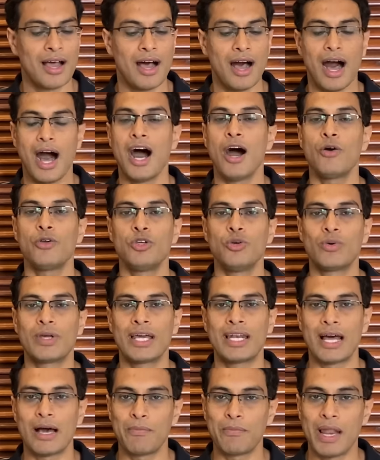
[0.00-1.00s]
how you
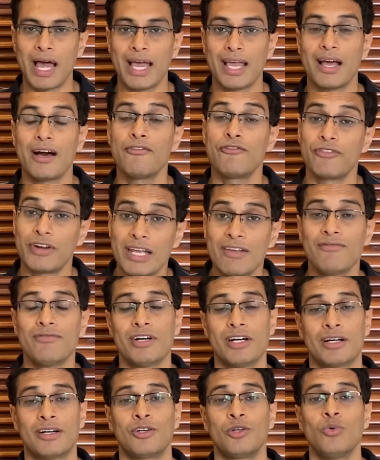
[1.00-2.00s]
can apply a
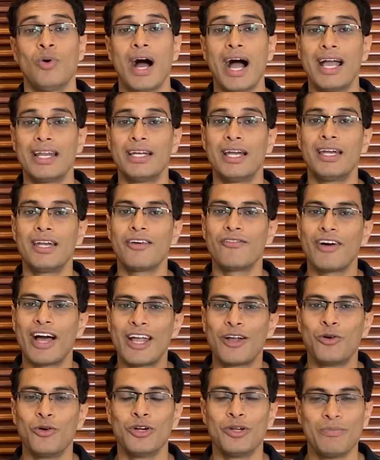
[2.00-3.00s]
framework to identify
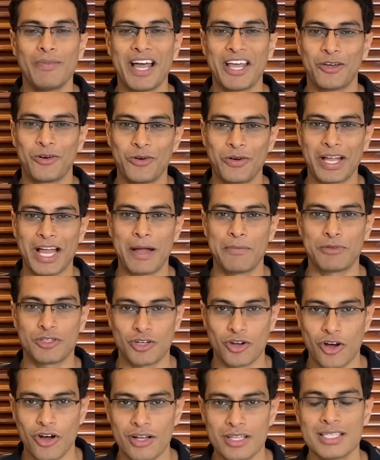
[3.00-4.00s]
good micro cap
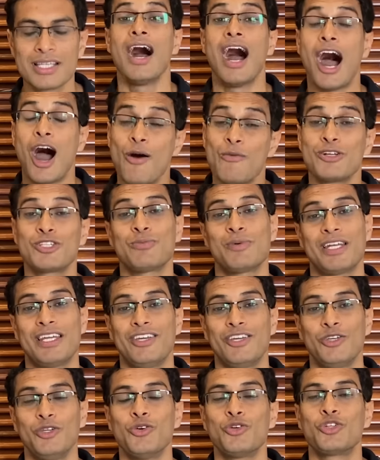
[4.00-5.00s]
stocks, how much
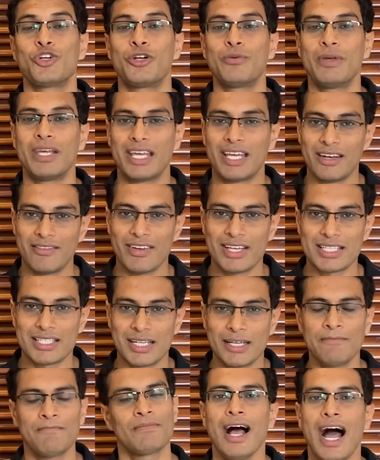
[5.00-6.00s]
money you should be
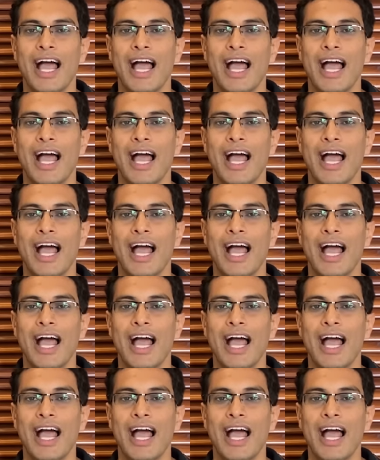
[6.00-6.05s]
investing.